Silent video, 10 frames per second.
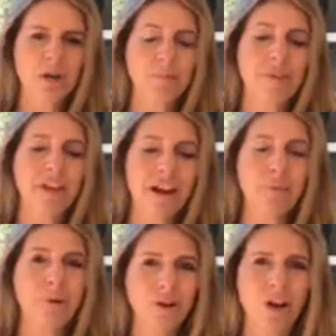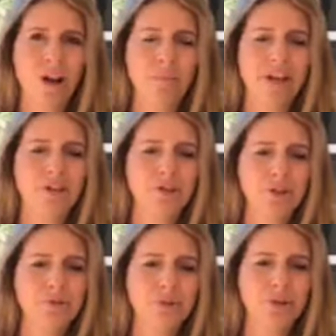but then I will come and
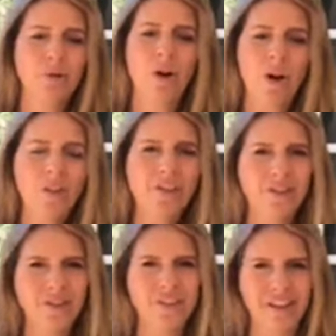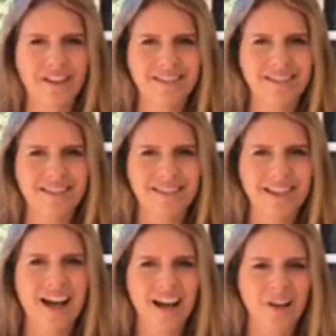do for you all the good things
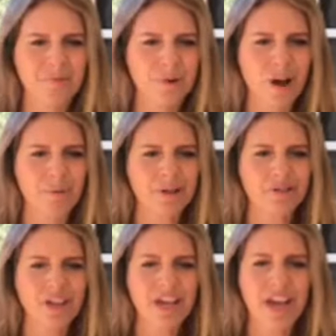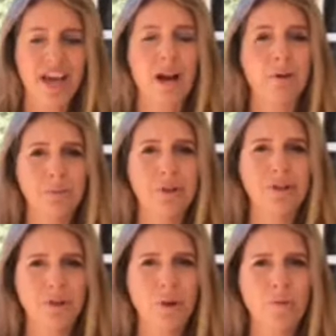I have promised, and I will bring
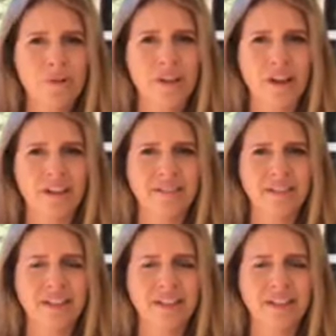you home again."